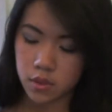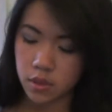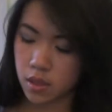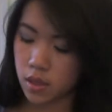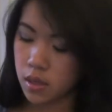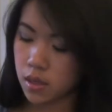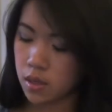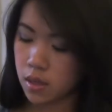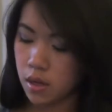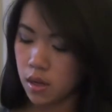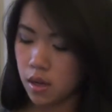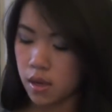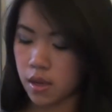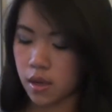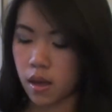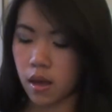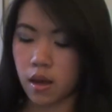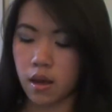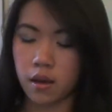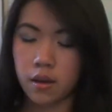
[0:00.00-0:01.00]
Then I
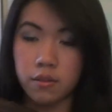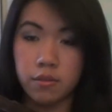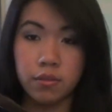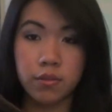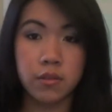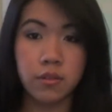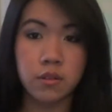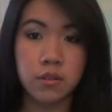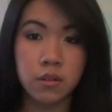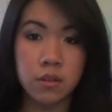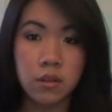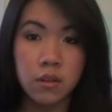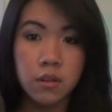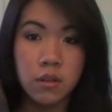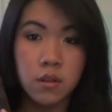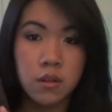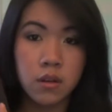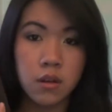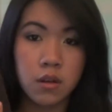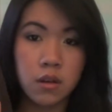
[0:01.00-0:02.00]
have
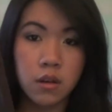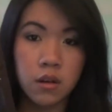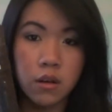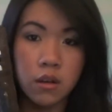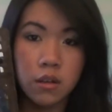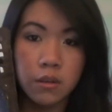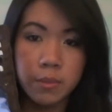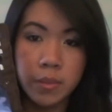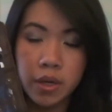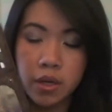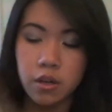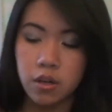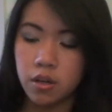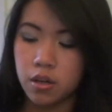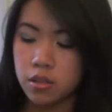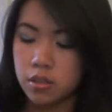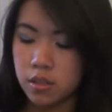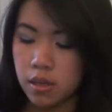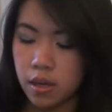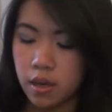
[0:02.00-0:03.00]
all of my
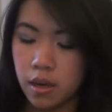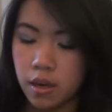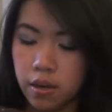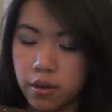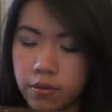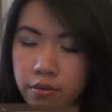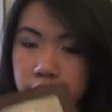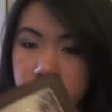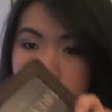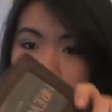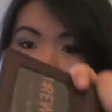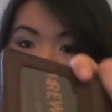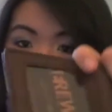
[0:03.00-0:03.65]
cards. I have